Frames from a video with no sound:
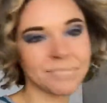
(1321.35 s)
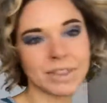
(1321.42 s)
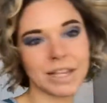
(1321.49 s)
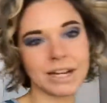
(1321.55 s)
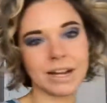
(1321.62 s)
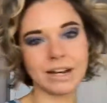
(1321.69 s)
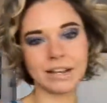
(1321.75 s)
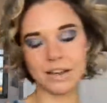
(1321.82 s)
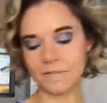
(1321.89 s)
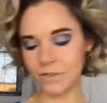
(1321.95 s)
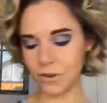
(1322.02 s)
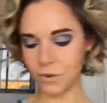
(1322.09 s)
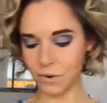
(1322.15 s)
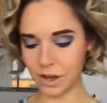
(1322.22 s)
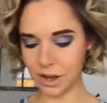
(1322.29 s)
Did any of
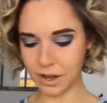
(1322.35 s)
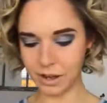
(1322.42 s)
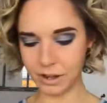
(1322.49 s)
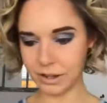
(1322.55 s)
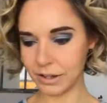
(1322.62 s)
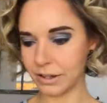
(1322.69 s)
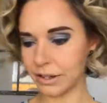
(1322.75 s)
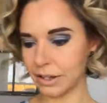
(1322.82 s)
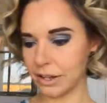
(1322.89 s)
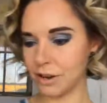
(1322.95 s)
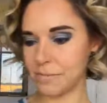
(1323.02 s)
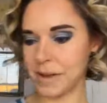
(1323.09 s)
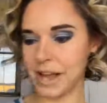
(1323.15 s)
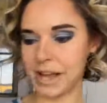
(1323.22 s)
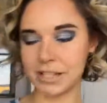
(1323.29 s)
you hear
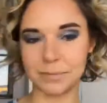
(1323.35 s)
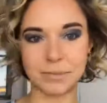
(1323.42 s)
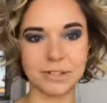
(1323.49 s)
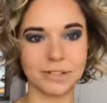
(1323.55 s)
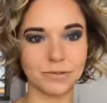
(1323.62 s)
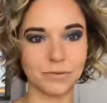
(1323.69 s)
my husband's